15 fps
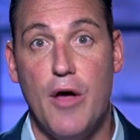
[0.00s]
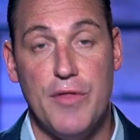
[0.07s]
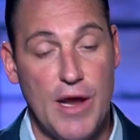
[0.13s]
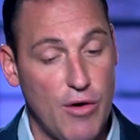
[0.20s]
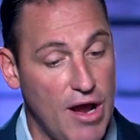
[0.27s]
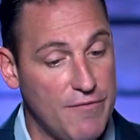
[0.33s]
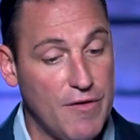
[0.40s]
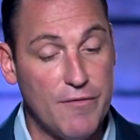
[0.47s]
There
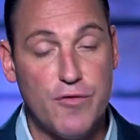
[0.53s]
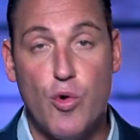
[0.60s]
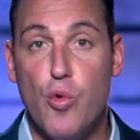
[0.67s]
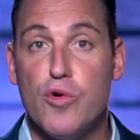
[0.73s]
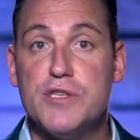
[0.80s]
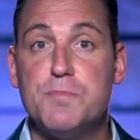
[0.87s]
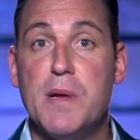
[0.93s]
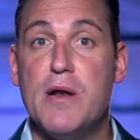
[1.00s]
have, of
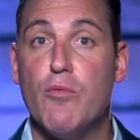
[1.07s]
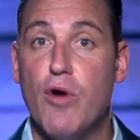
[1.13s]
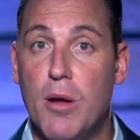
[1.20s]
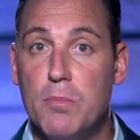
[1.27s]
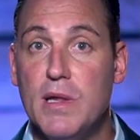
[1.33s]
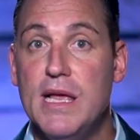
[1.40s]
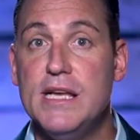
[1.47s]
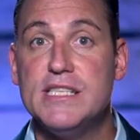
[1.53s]
course, been
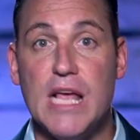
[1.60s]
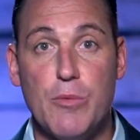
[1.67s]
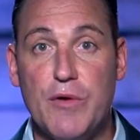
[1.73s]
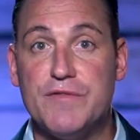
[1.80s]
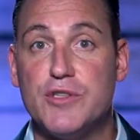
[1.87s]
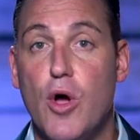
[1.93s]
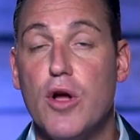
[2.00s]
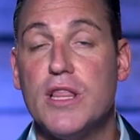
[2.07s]
rumblings that
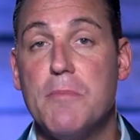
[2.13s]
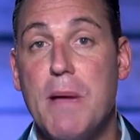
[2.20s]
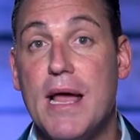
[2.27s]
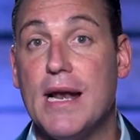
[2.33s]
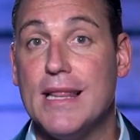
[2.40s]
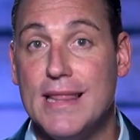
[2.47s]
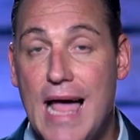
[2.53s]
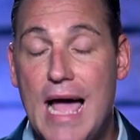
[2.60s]
we've talked about a
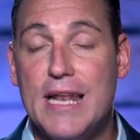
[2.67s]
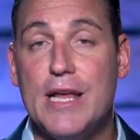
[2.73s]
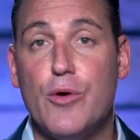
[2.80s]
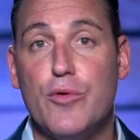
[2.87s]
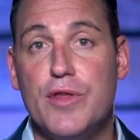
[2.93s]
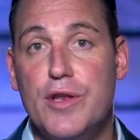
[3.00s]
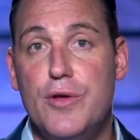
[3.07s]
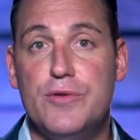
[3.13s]
lot here
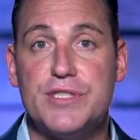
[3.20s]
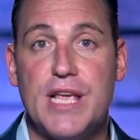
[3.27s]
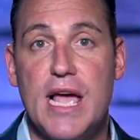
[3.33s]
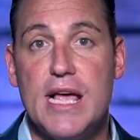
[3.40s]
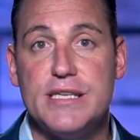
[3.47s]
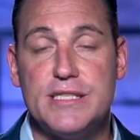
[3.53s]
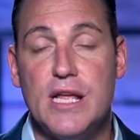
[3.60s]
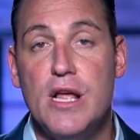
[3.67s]
on the
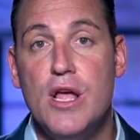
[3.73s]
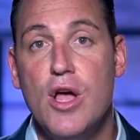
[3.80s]
newscast